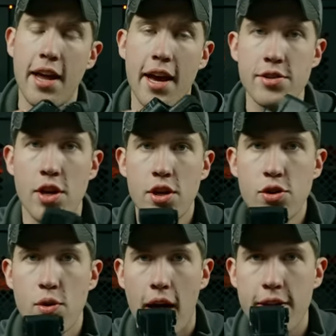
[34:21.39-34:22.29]
has
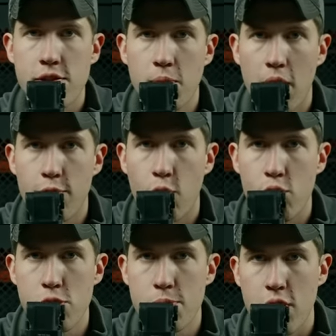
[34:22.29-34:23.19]
two dots, one for
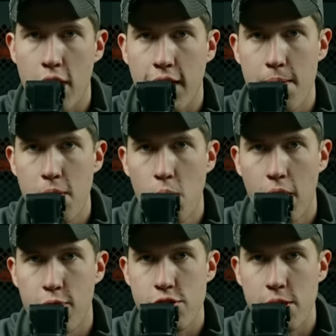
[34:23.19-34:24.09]
supersonic ammo,
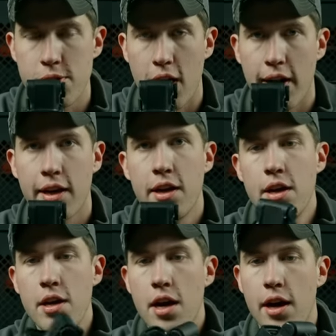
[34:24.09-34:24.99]
one for subsonic.
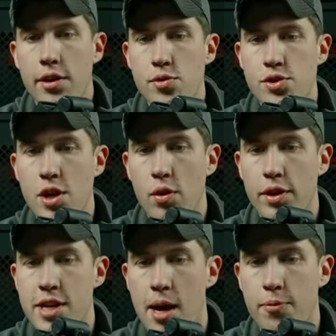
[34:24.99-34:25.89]
Uh, you zero
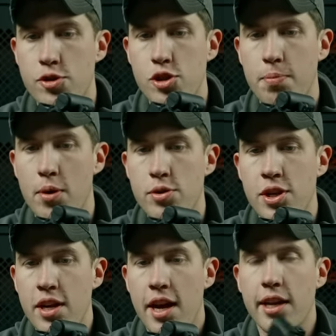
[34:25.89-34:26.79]
the top for supers,
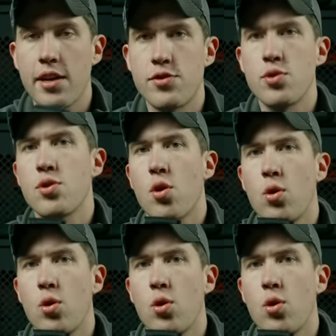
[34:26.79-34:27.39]
and it gives you your